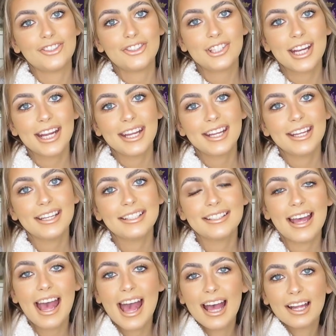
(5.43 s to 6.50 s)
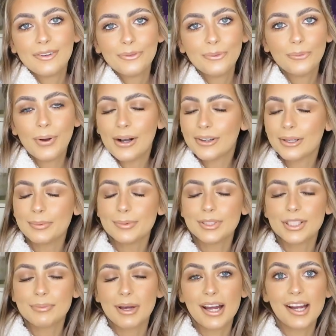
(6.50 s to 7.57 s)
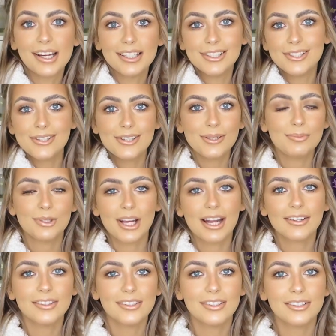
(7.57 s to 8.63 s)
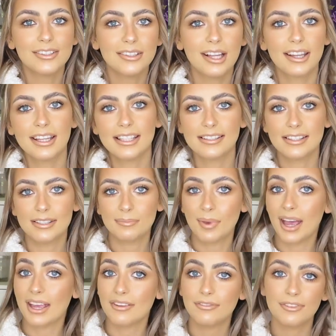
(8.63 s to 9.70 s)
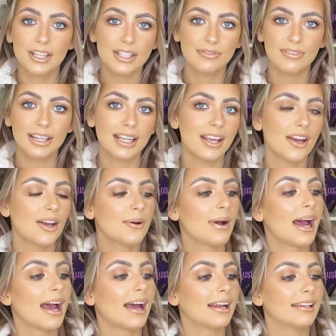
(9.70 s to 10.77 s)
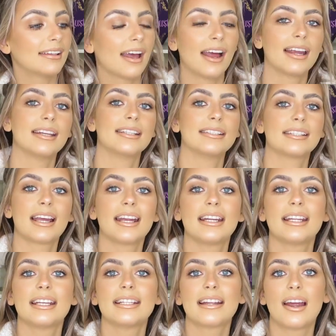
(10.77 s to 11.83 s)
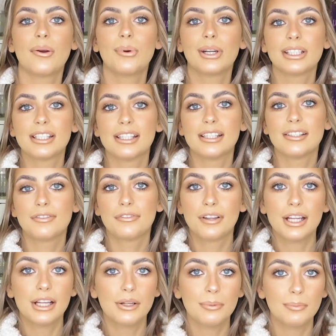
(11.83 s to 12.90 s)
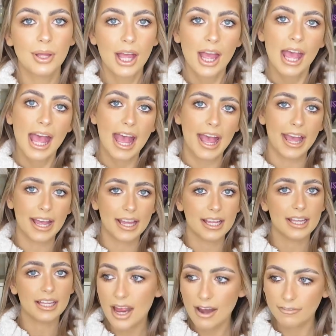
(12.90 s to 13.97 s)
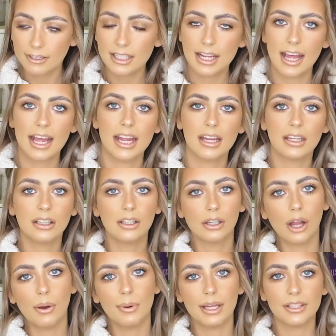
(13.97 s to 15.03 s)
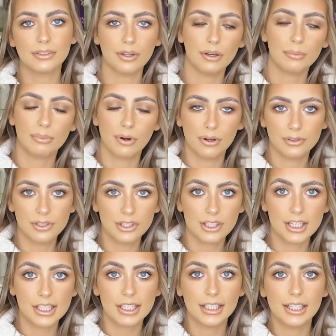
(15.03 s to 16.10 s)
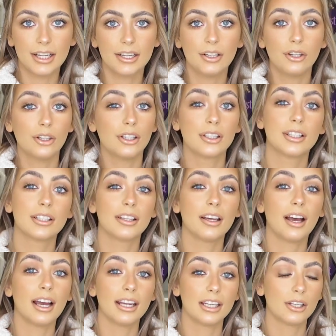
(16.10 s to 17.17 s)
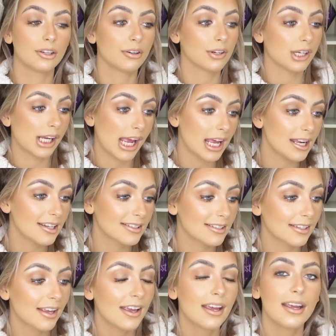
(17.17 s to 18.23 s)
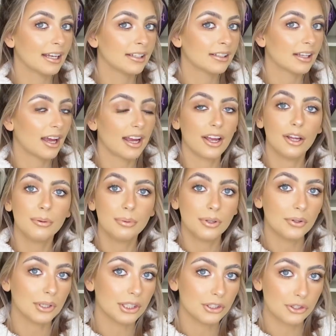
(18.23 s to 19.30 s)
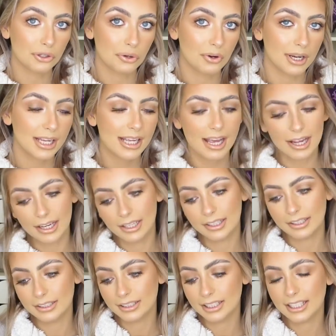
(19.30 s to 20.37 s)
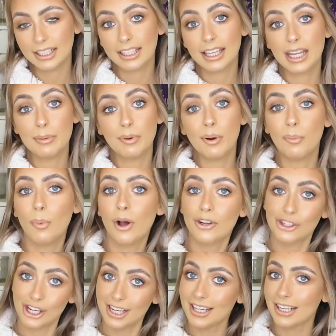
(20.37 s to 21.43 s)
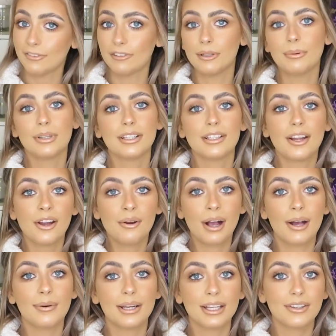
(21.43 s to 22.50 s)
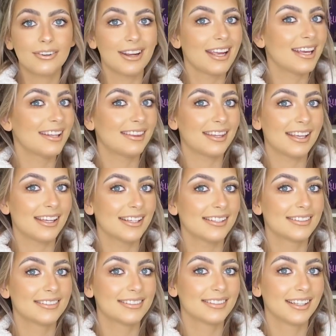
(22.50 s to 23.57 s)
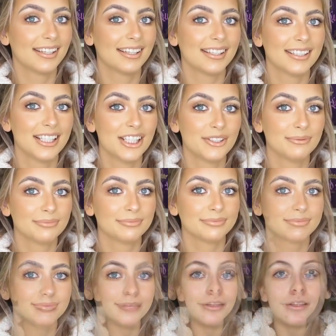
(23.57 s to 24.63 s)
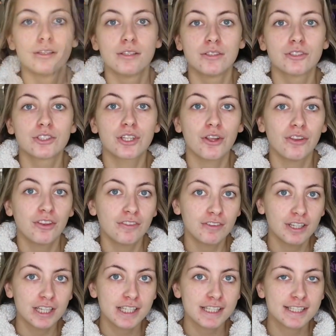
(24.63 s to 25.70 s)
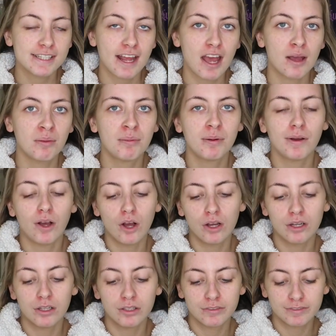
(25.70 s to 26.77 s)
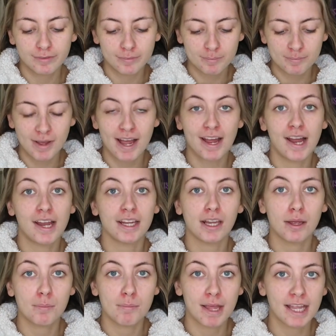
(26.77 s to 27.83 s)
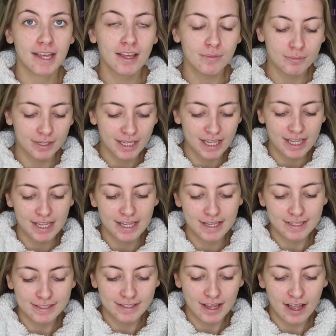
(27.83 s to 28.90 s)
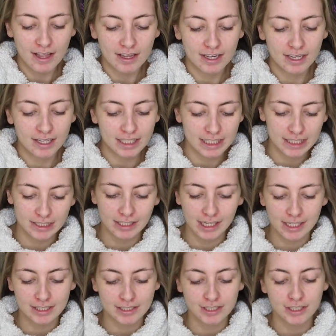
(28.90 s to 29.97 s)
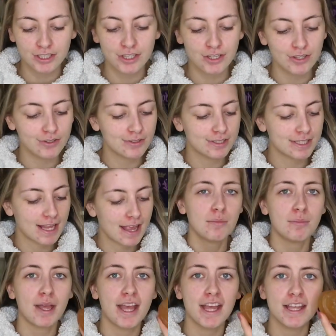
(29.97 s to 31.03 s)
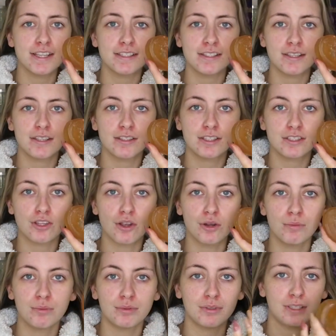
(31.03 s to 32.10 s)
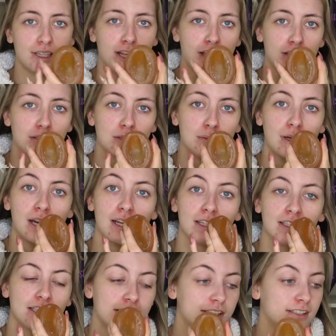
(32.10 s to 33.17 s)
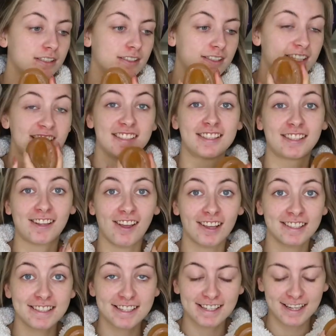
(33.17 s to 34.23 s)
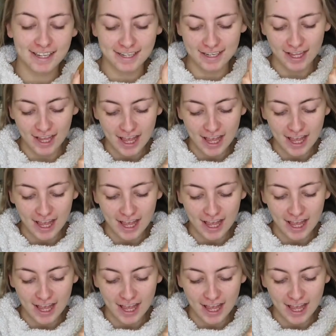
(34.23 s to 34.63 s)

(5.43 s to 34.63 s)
Jade and welcome to my YouTube channel. This is my first video and I decided I wanted to film a everyday glowy sort of bronzy look that I create, and I hope you enjoy and keep on watching if you want to know how I created this. So the first step of my makeup is I like to use Pears soap, ignore mine, it's disgusting,